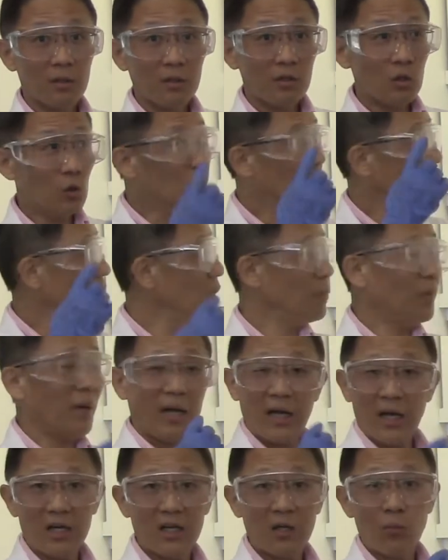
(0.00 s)
You keep
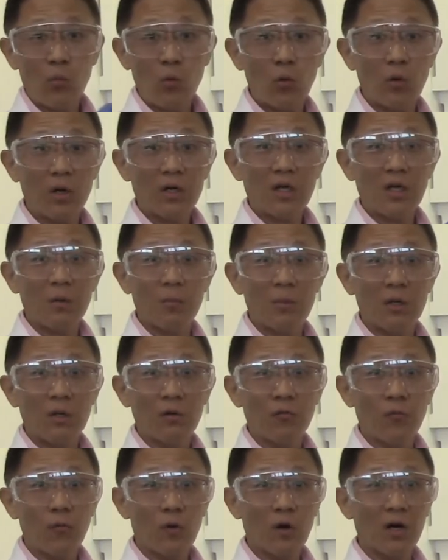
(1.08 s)
adding more
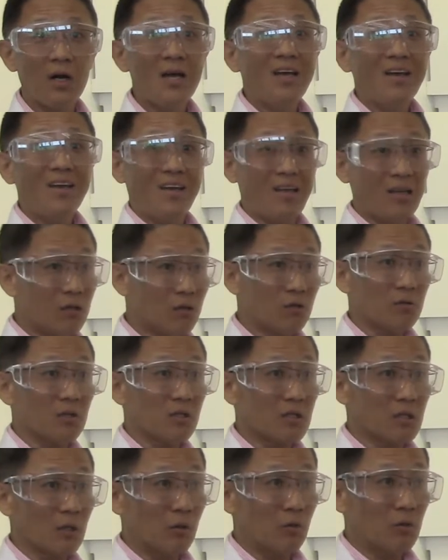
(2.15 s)
KMnO4 into the
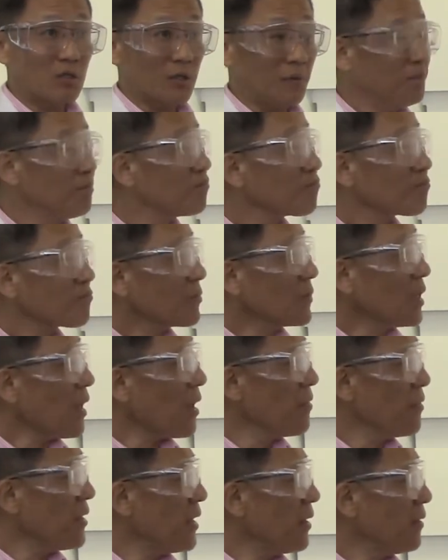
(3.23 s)
solution,
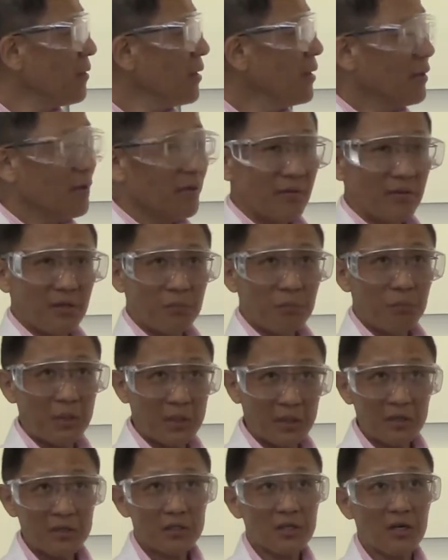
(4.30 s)
and then the
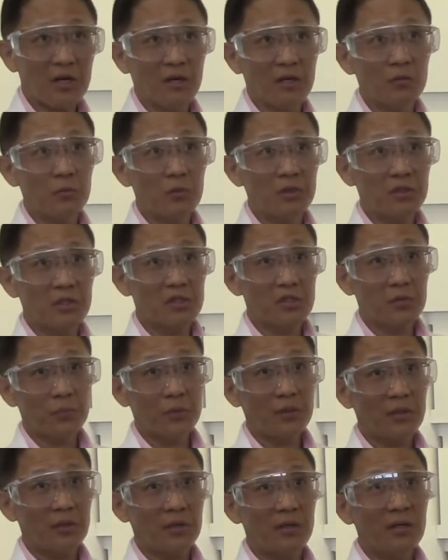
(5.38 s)
pinkish color will
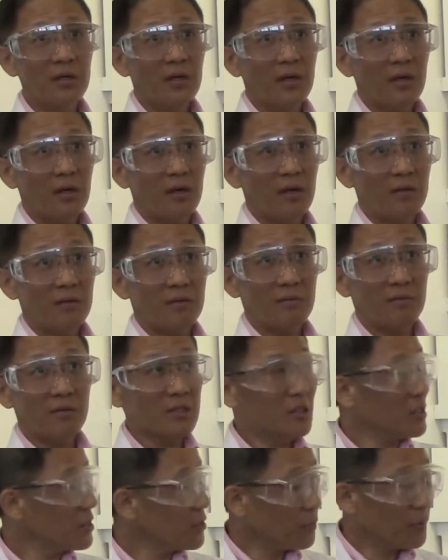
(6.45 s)
disappear. The
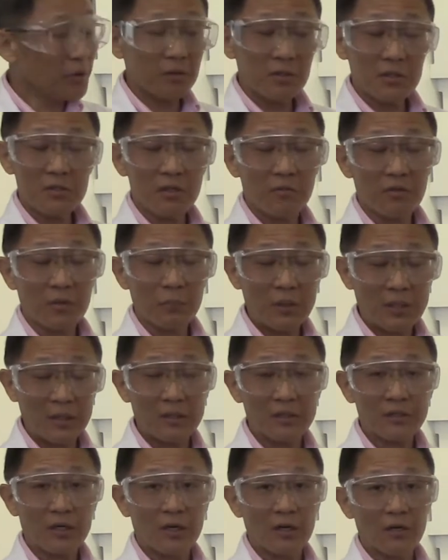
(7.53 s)
disappearance of the
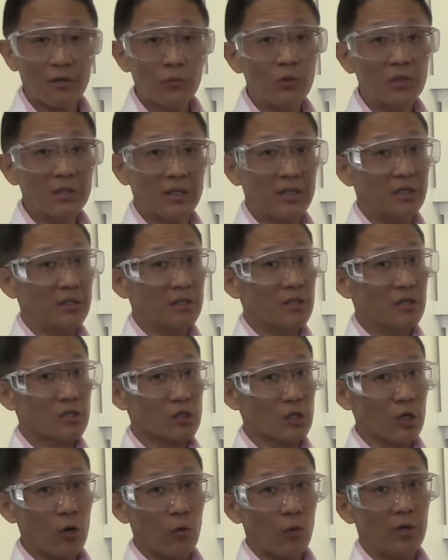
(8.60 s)
pinkish color will get
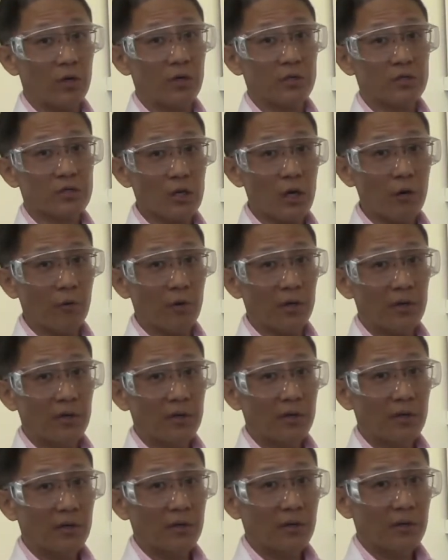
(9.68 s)
slower and slower.
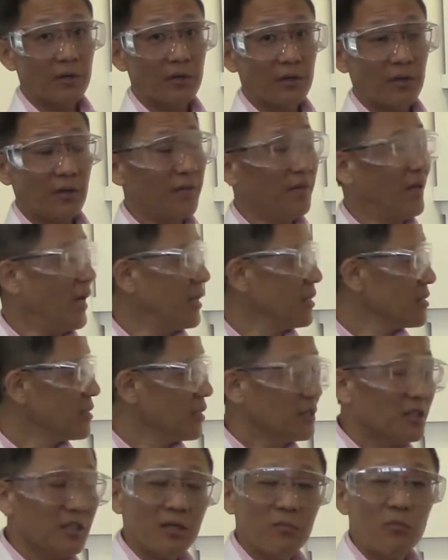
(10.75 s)
And that's the
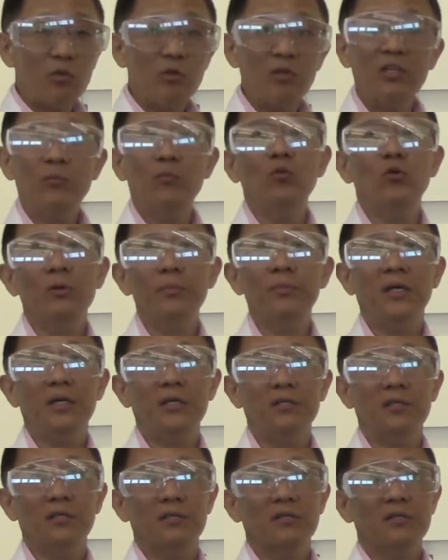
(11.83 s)
time you need more
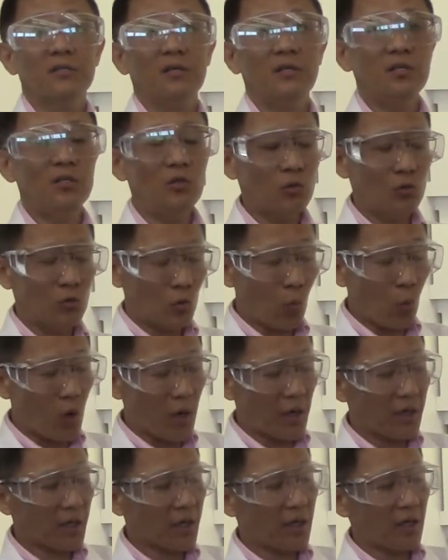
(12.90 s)
patience. And you
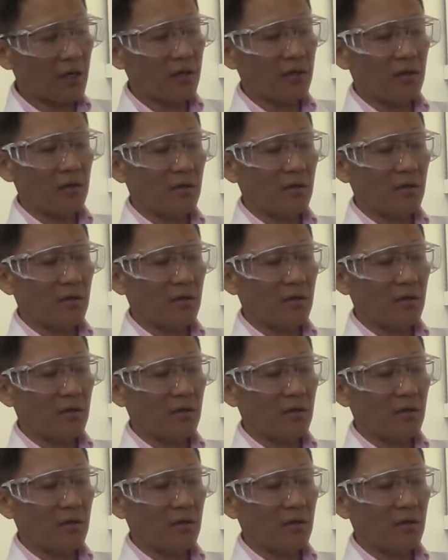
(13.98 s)
want to get